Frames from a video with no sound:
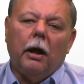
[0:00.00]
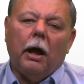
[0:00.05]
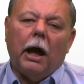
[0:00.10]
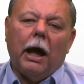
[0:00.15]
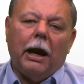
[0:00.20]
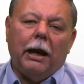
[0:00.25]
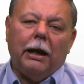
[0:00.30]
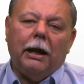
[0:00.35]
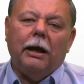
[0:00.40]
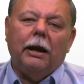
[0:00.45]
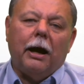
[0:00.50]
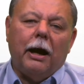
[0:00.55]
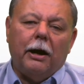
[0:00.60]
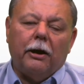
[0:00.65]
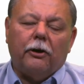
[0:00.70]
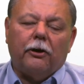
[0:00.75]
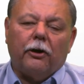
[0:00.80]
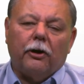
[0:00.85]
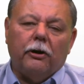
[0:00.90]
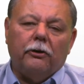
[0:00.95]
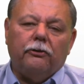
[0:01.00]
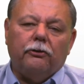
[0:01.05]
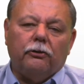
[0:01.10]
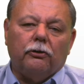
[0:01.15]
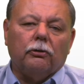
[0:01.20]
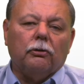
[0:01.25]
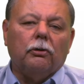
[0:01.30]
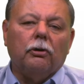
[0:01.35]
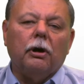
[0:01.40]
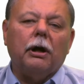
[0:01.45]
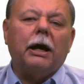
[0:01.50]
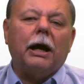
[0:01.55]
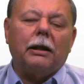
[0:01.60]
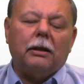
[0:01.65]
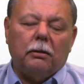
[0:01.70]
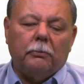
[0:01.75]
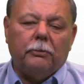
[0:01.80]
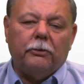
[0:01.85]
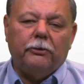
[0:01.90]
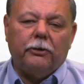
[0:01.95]
And again, I encourage you to look at
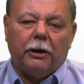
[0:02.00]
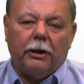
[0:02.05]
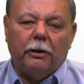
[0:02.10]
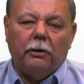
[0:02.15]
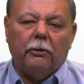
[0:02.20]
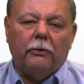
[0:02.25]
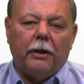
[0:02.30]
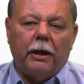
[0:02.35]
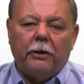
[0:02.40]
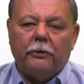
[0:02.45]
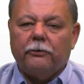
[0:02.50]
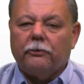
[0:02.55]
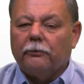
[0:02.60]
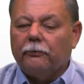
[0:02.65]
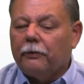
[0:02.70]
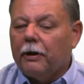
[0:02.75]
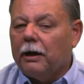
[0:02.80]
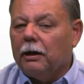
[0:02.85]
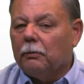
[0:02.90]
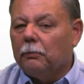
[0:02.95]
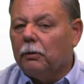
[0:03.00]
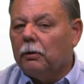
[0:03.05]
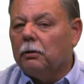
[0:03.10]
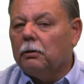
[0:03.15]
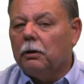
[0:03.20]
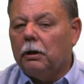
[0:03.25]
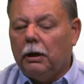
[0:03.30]
the material that is available